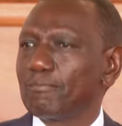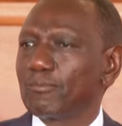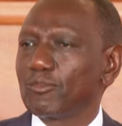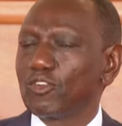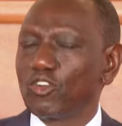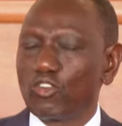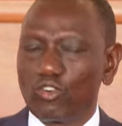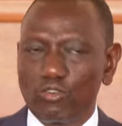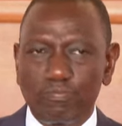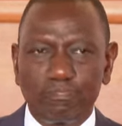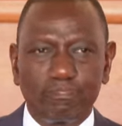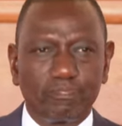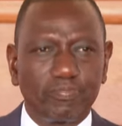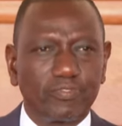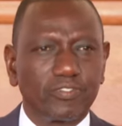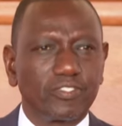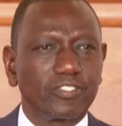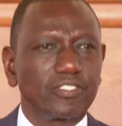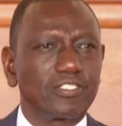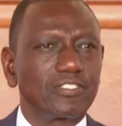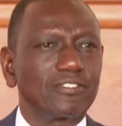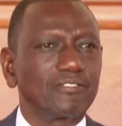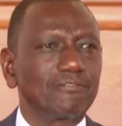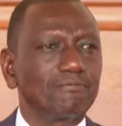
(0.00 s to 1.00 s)

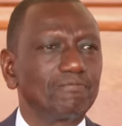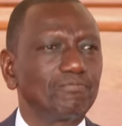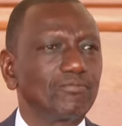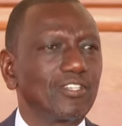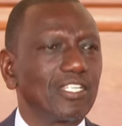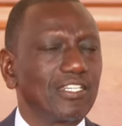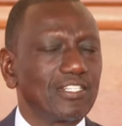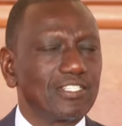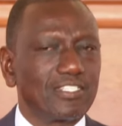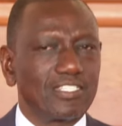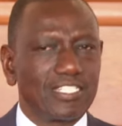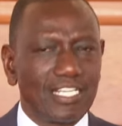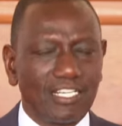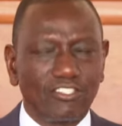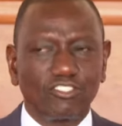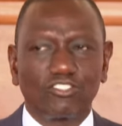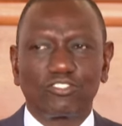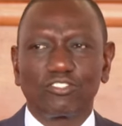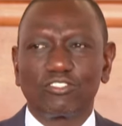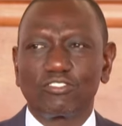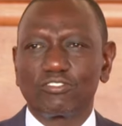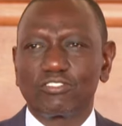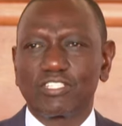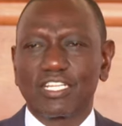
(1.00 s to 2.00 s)
groups and
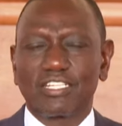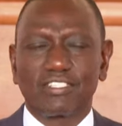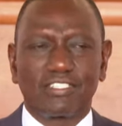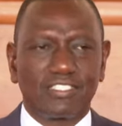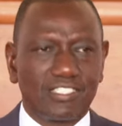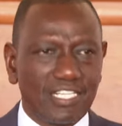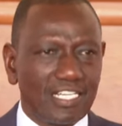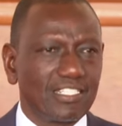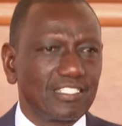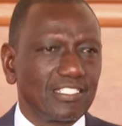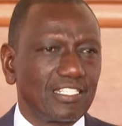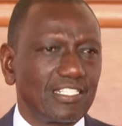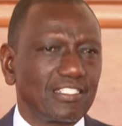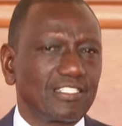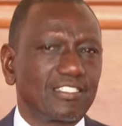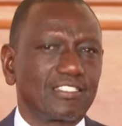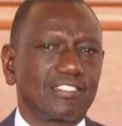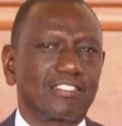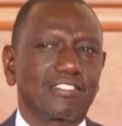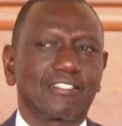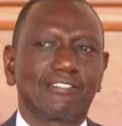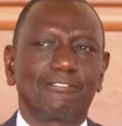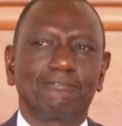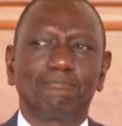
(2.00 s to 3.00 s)
sections and
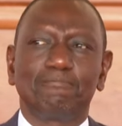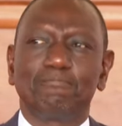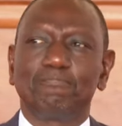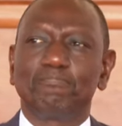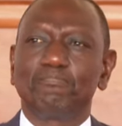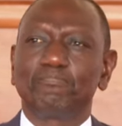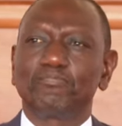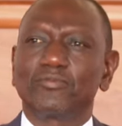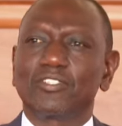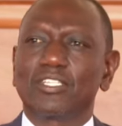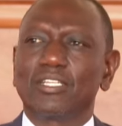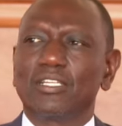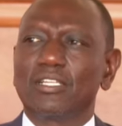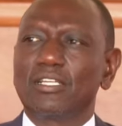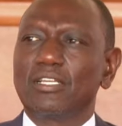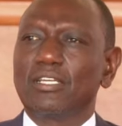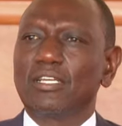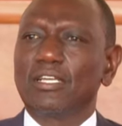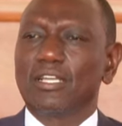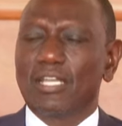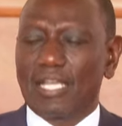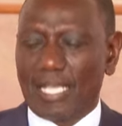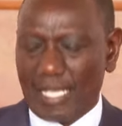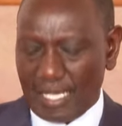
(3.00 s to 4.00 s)
sectors,
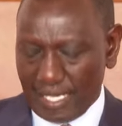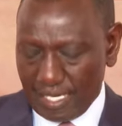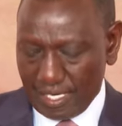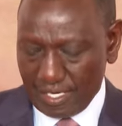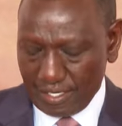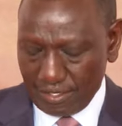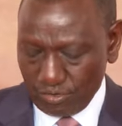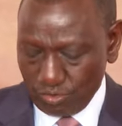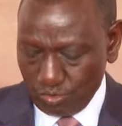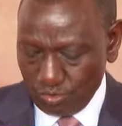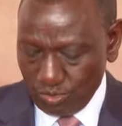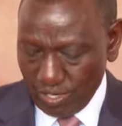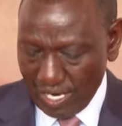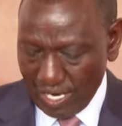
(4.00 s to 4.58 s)
and you